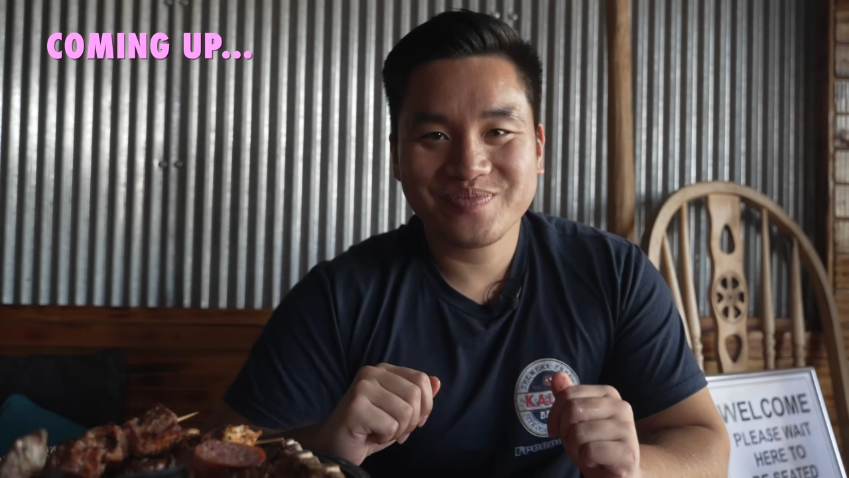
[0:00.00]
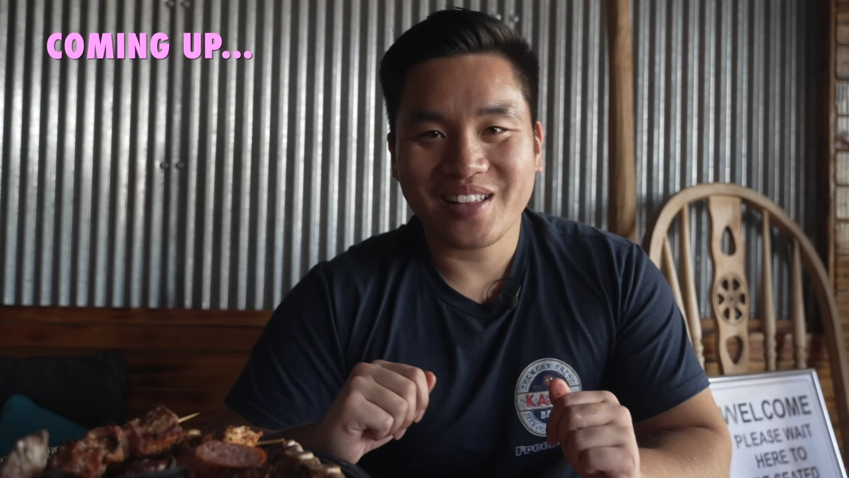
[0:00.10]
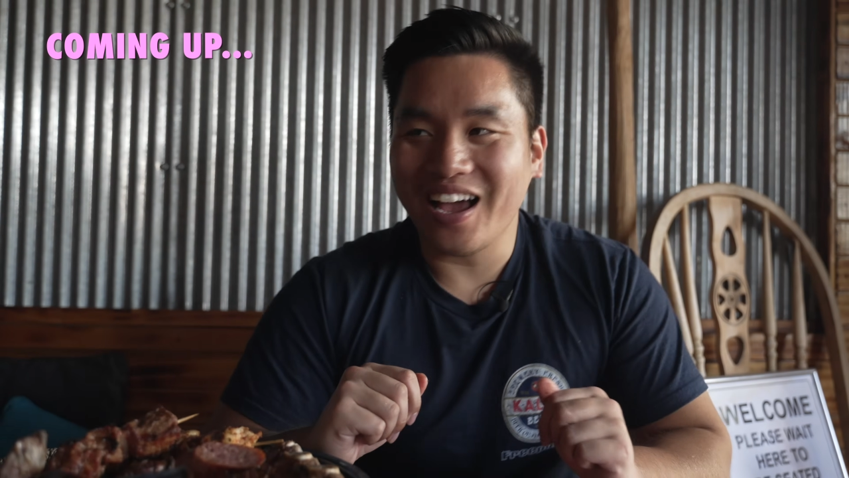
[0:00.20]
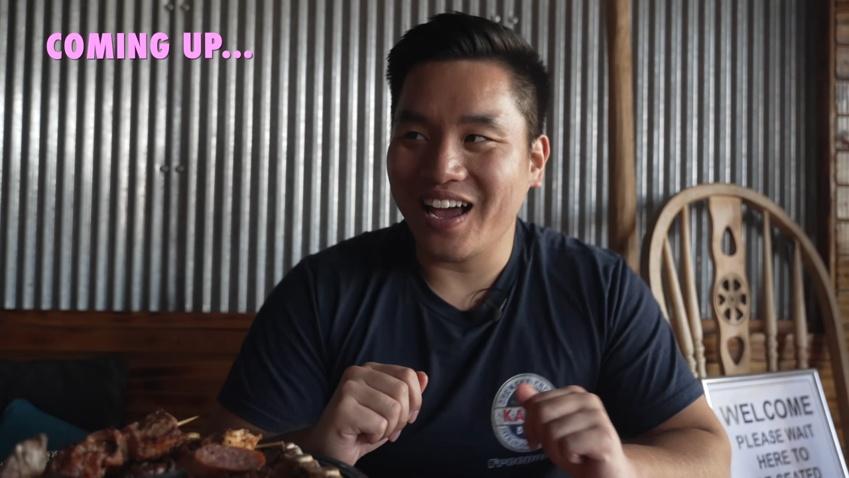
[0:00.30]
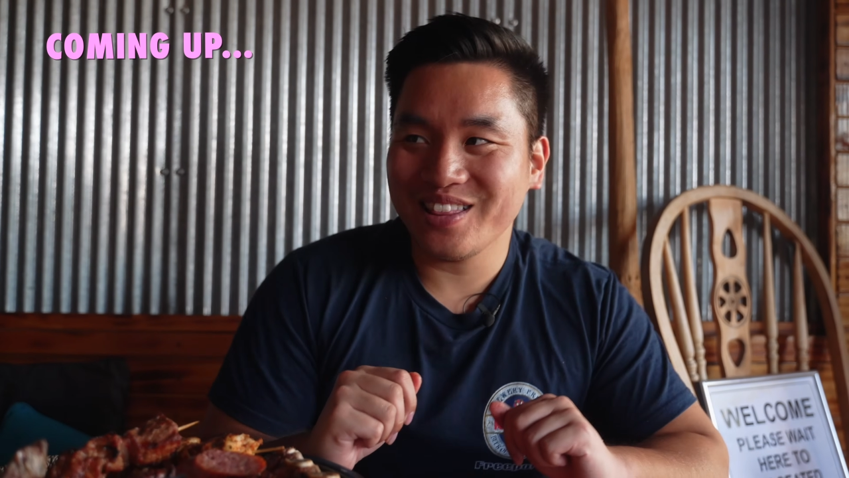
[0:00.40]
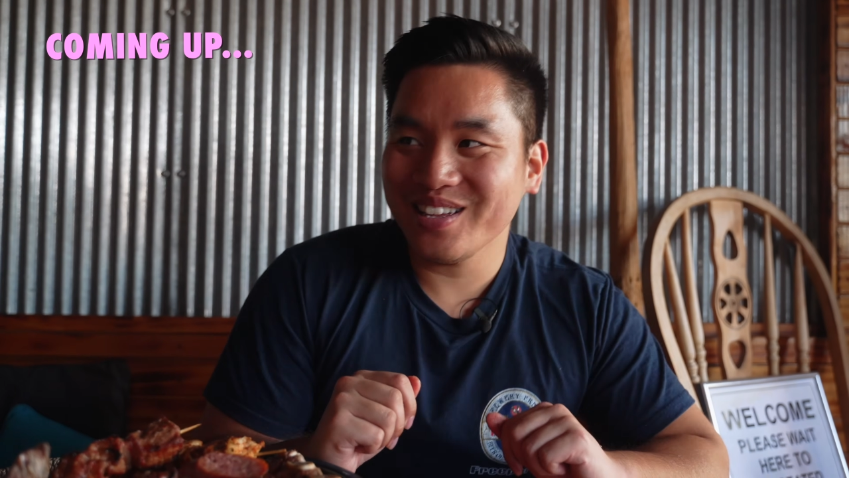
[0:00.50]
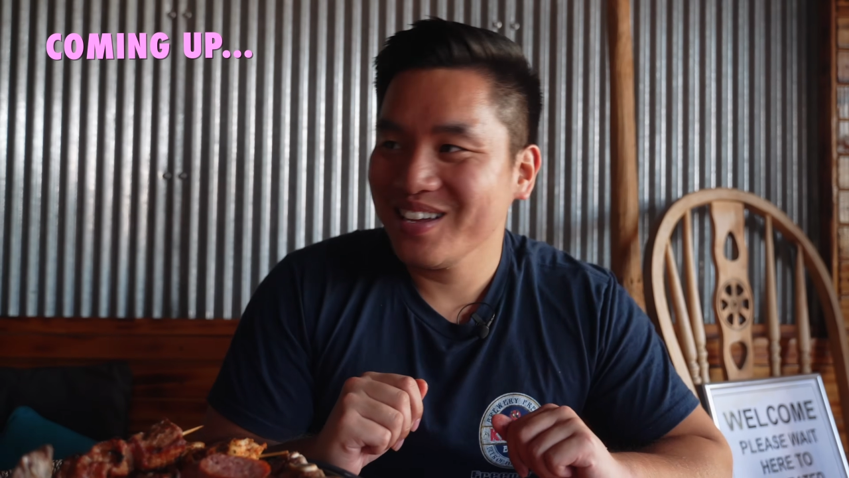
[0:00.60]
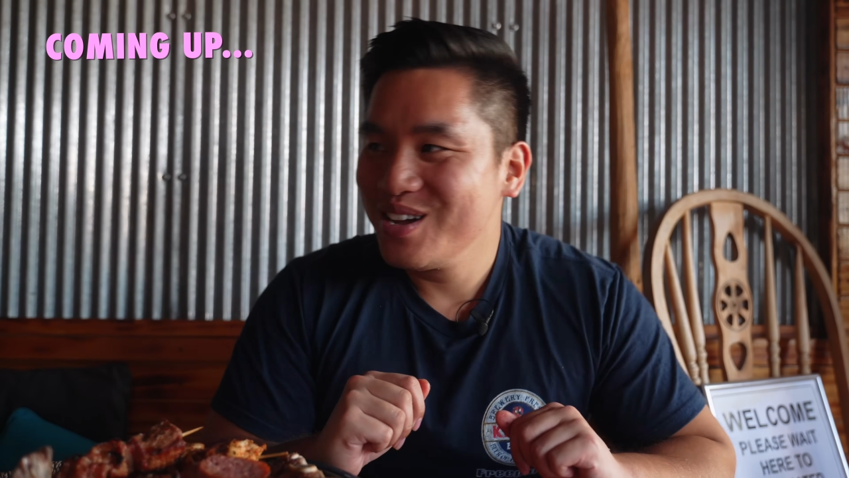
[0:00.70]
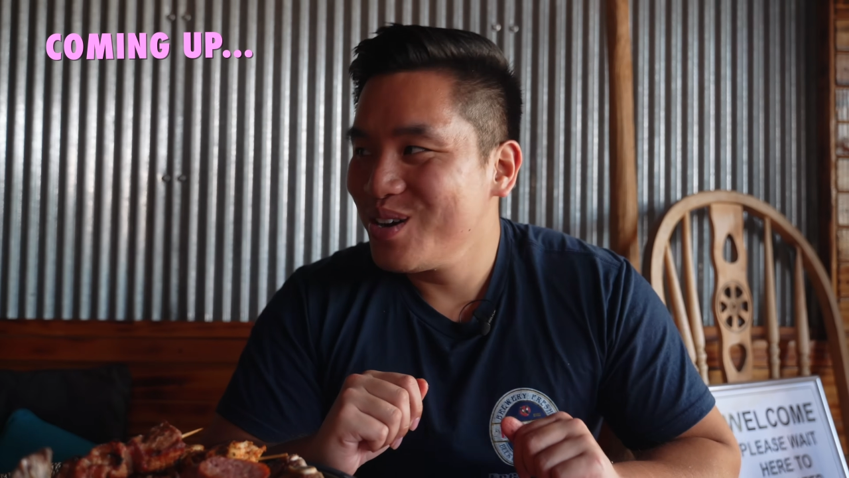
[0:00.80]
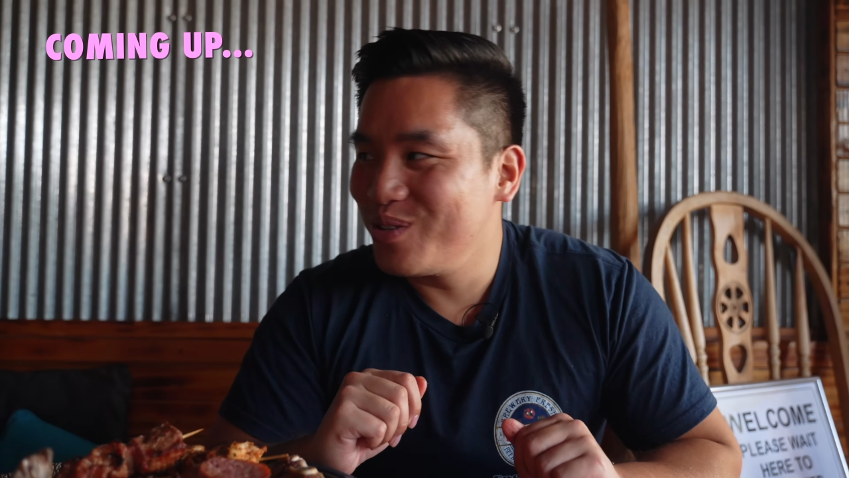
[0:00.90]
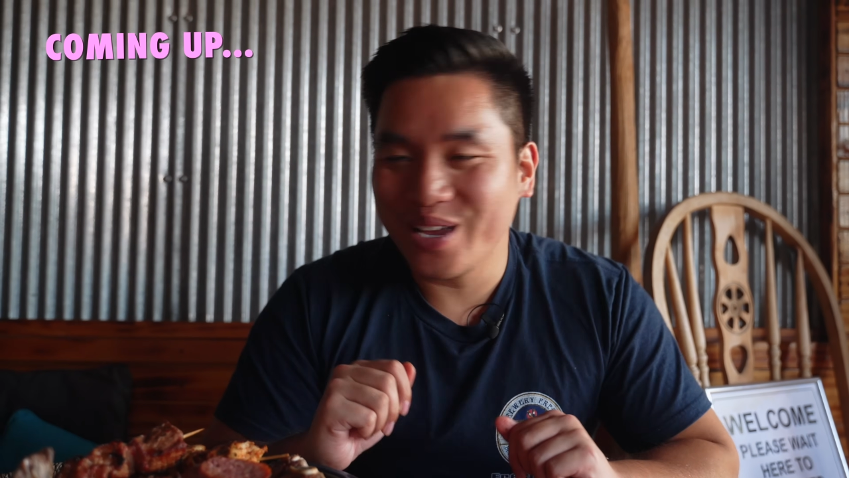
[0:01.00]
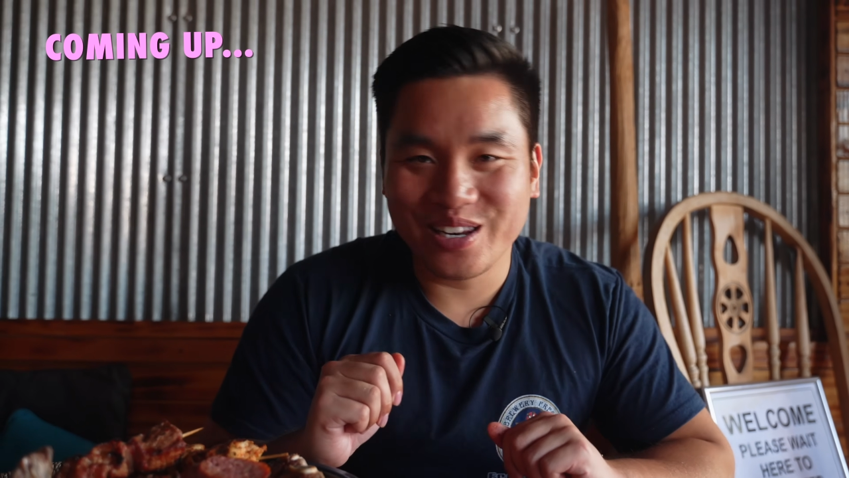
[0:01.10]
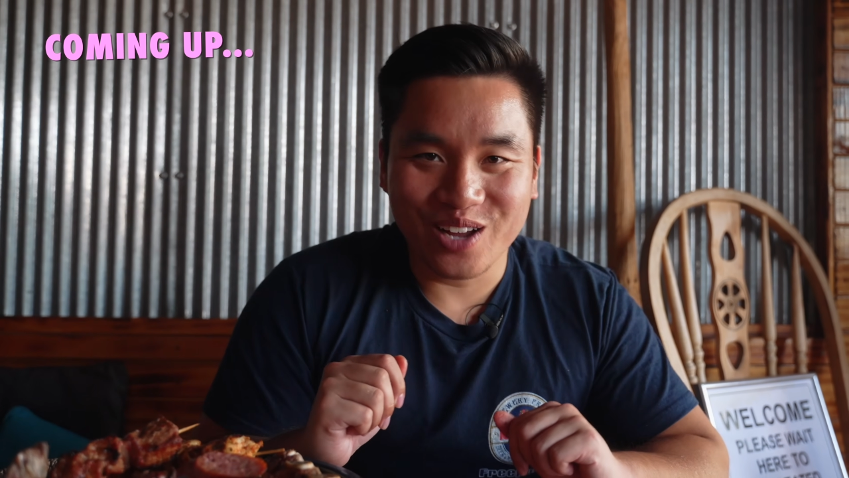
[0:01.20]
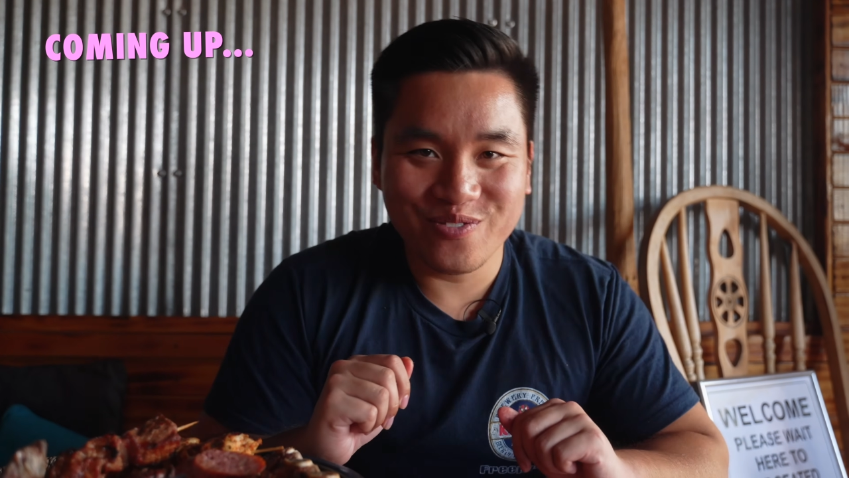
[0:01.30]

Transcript: I think we'll get done